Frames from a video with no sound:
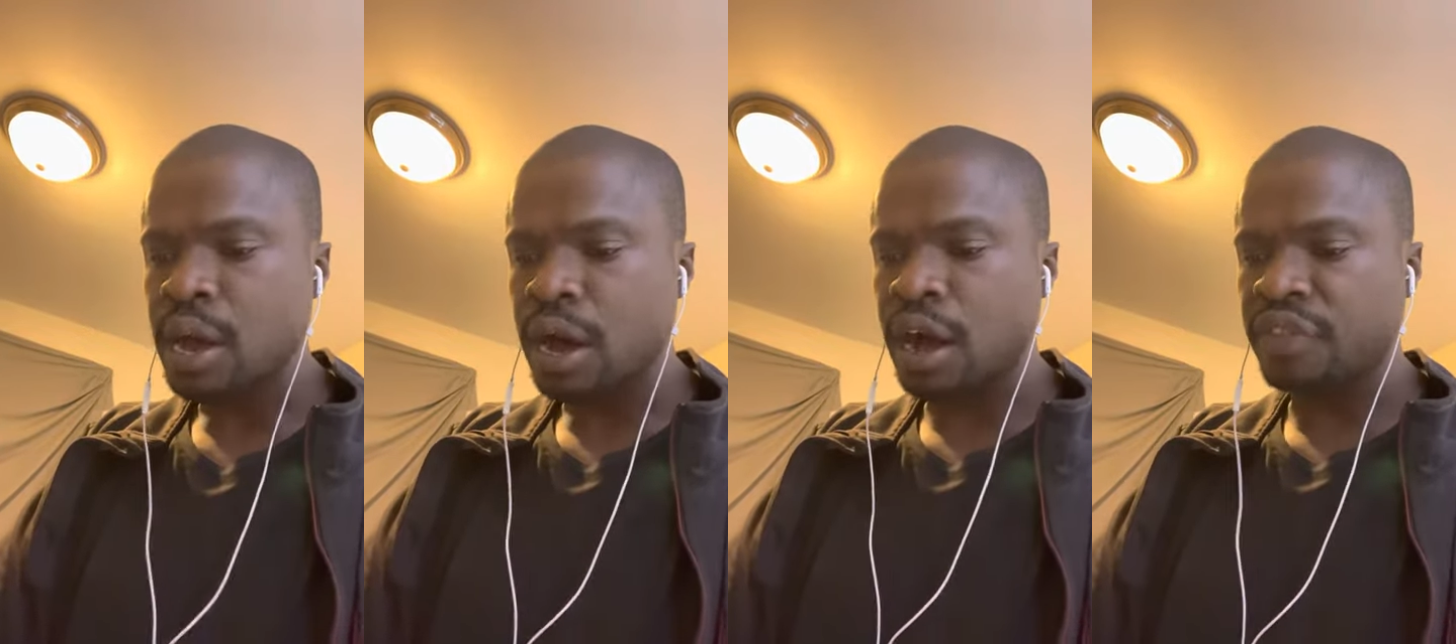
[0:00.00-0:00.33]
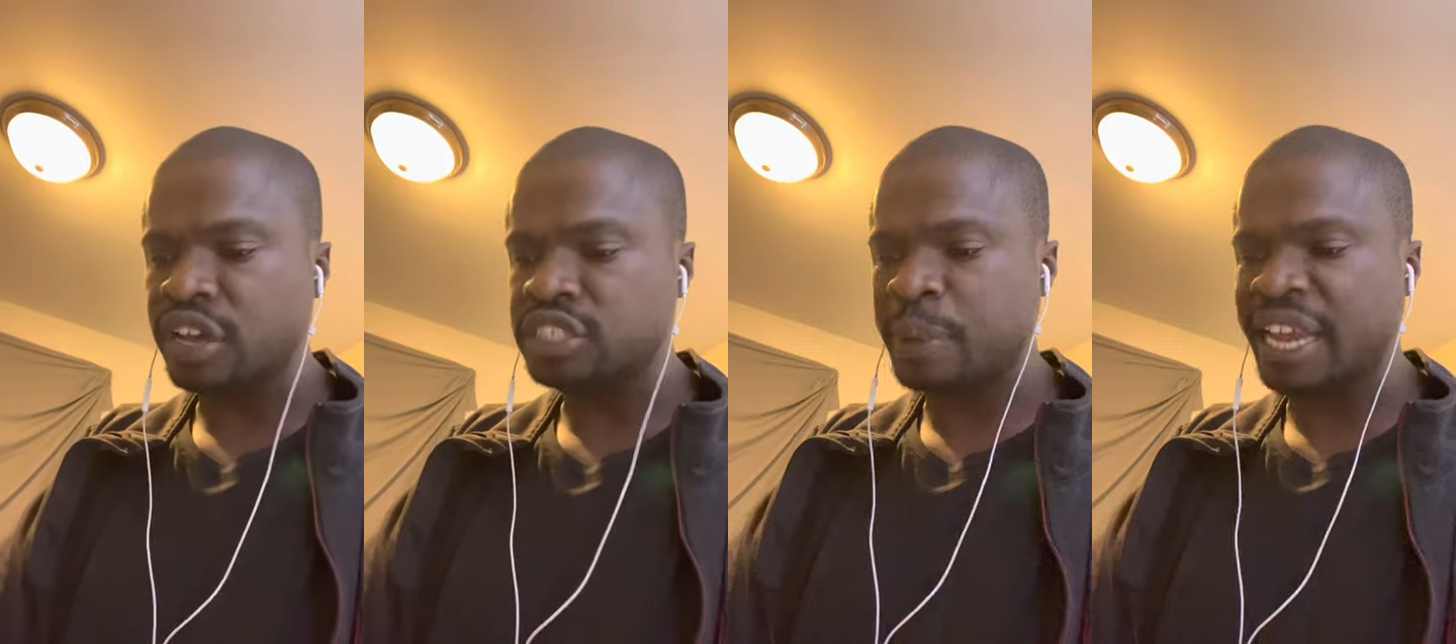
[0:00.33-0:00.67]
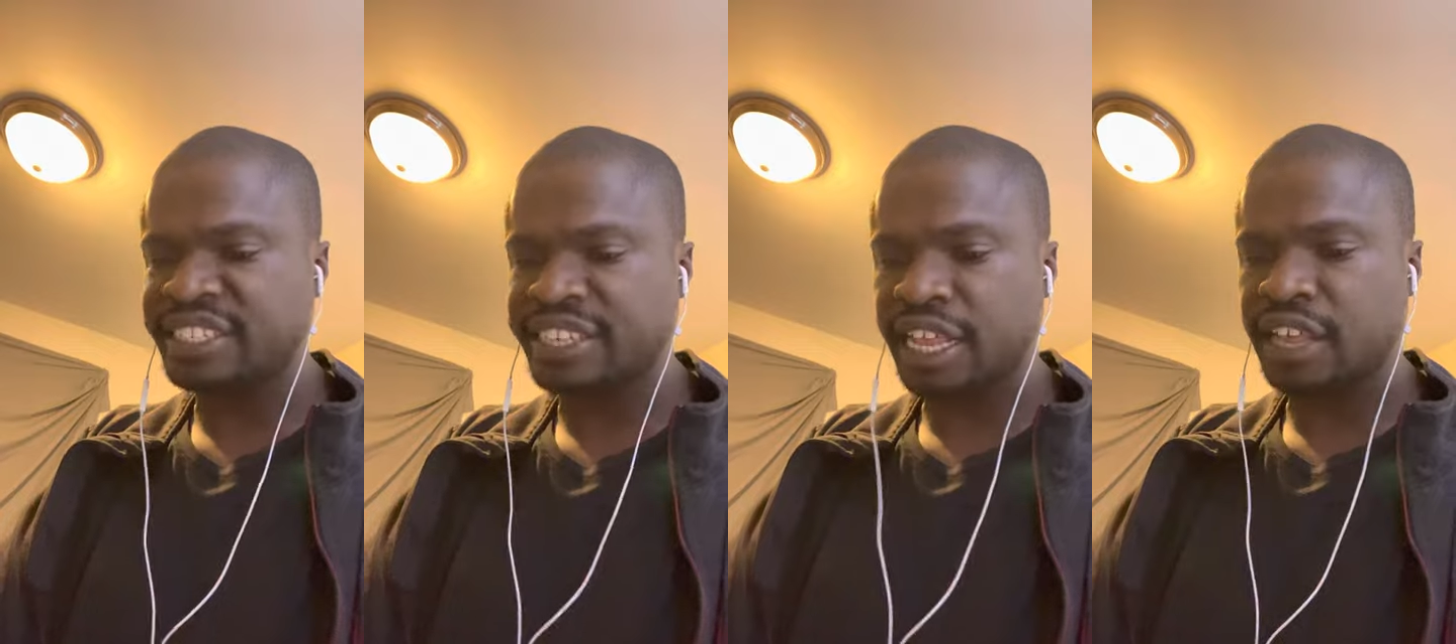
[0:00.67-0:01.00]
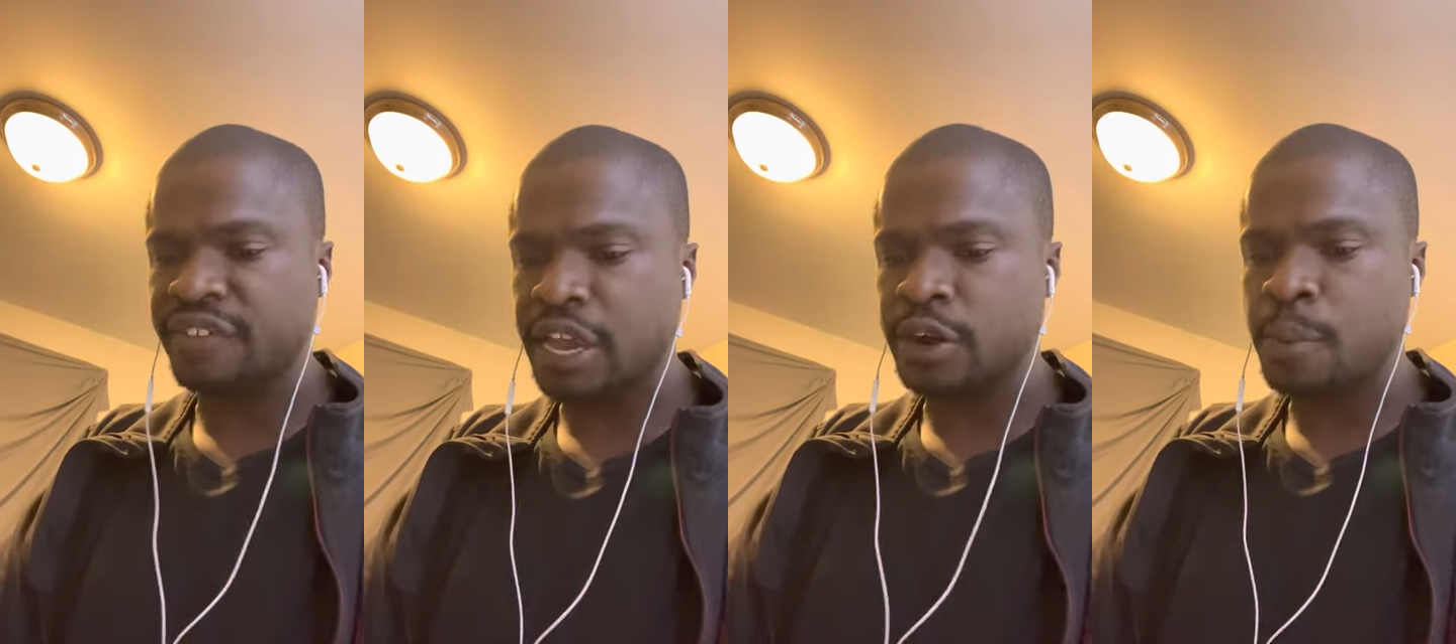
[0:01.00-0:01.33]
of the space
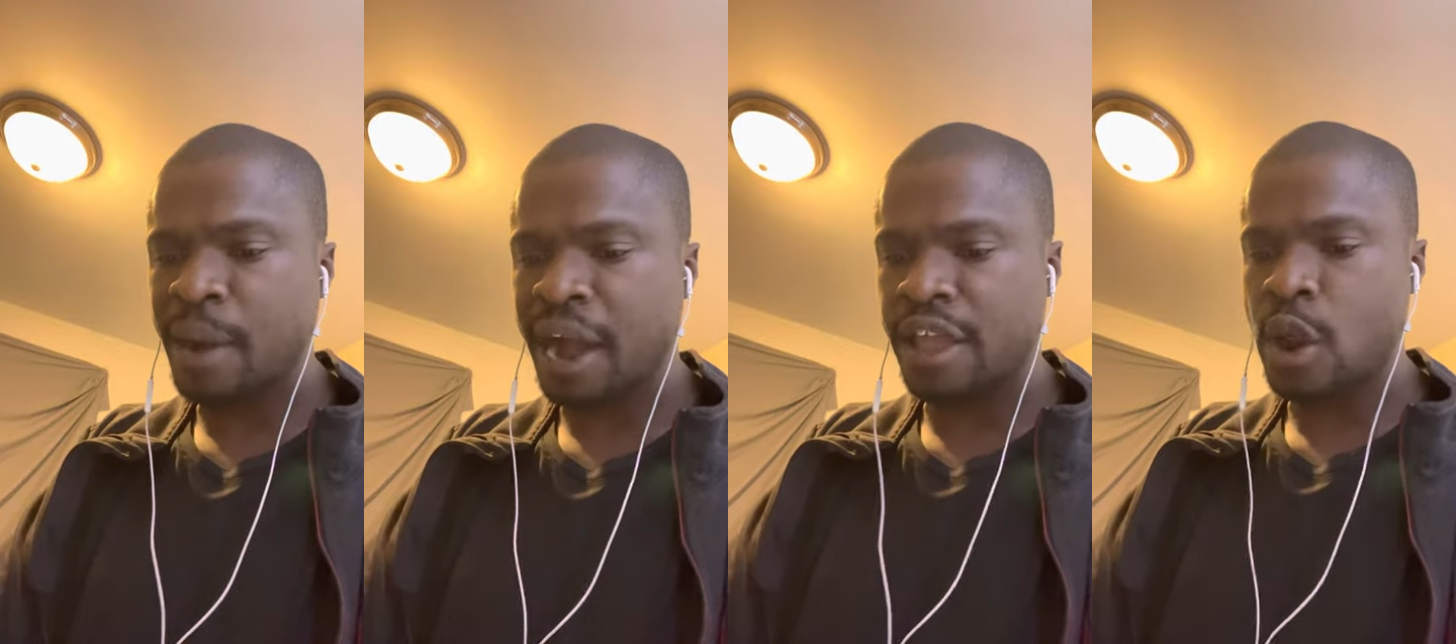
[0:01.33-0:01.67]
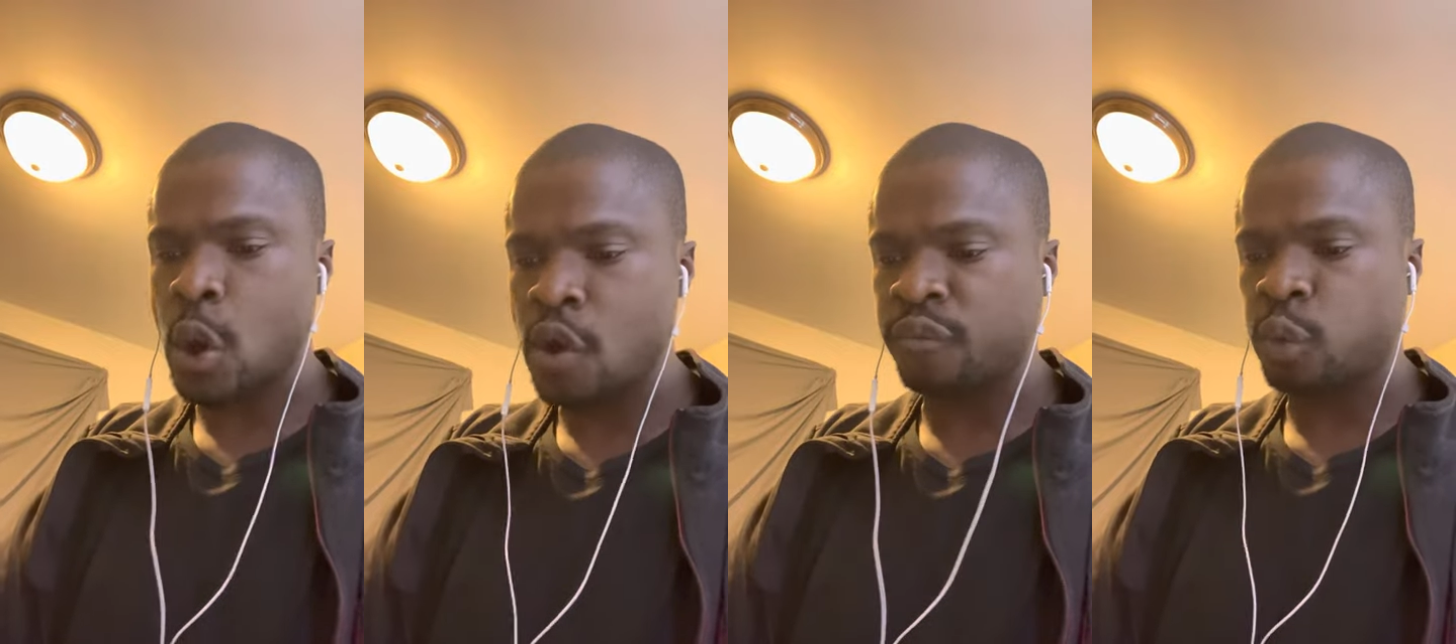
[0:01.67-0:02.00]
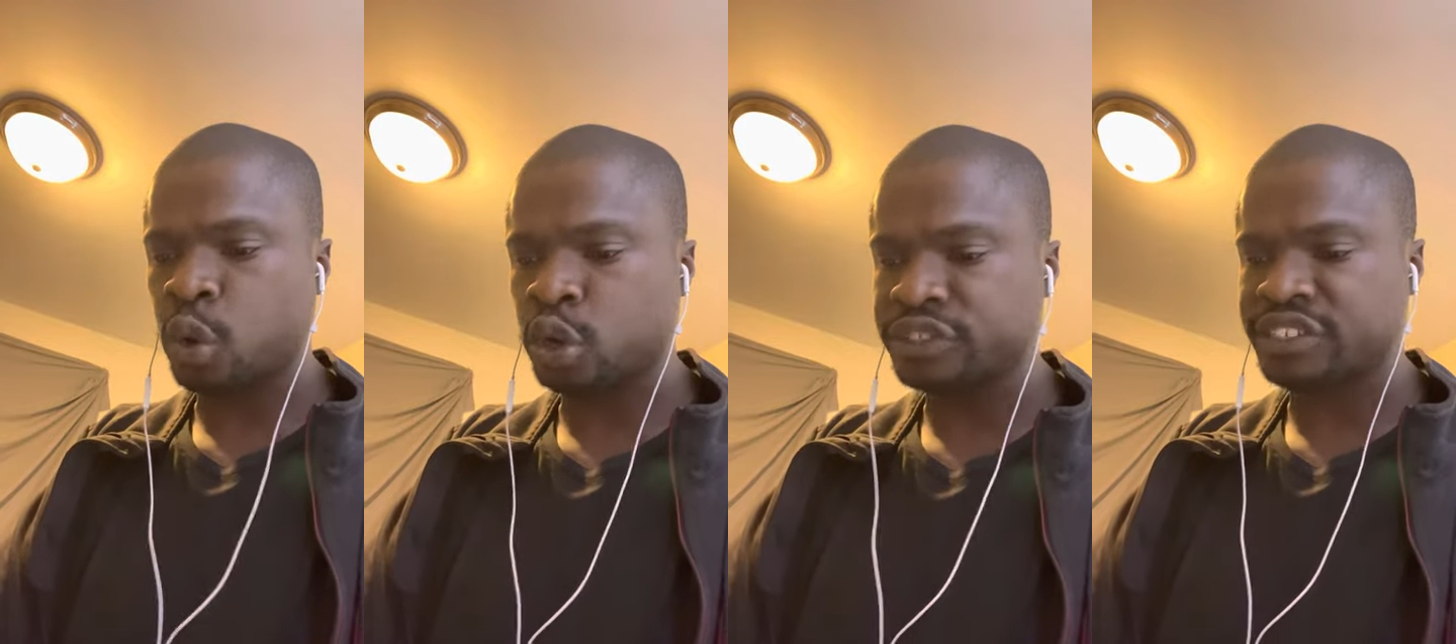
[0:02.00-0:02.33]
elevator by Earth world